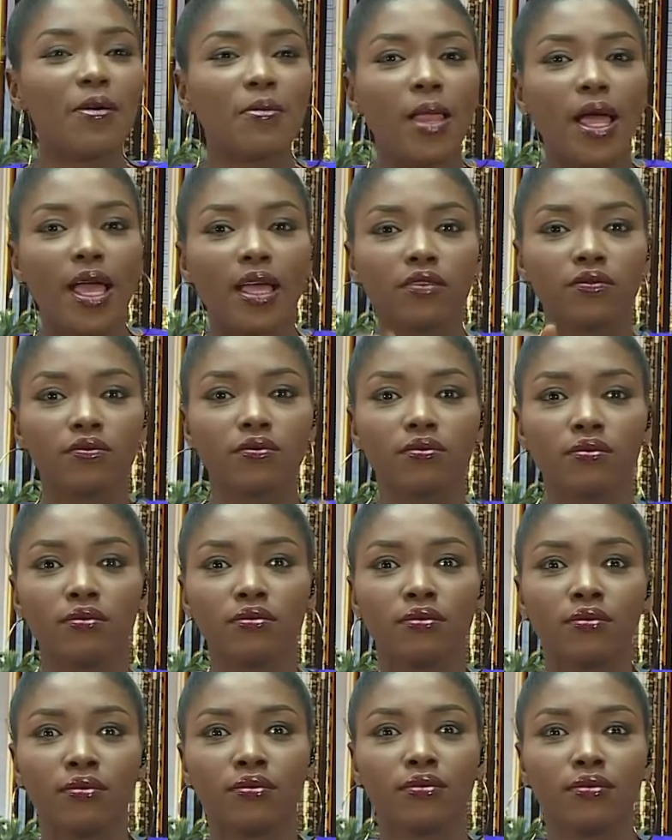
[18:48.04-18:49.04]
I'm like,
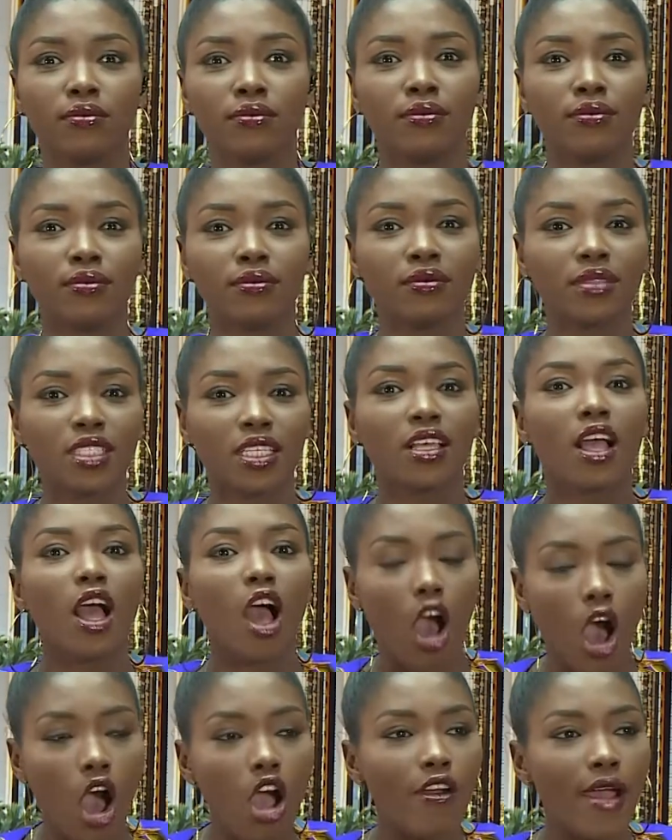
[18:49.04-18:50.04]

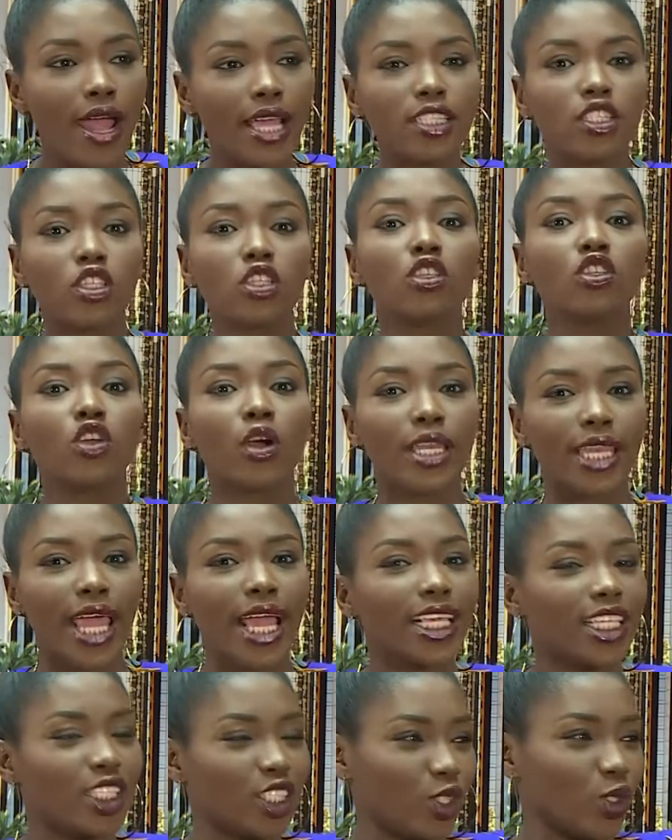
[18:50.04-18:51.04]
all right, your
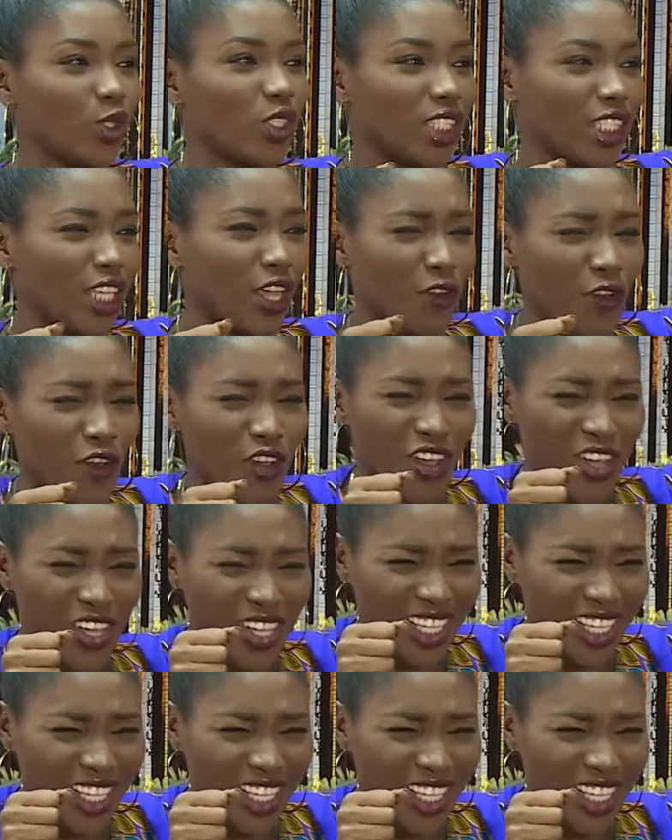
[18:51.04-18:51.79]
neck is too stiff.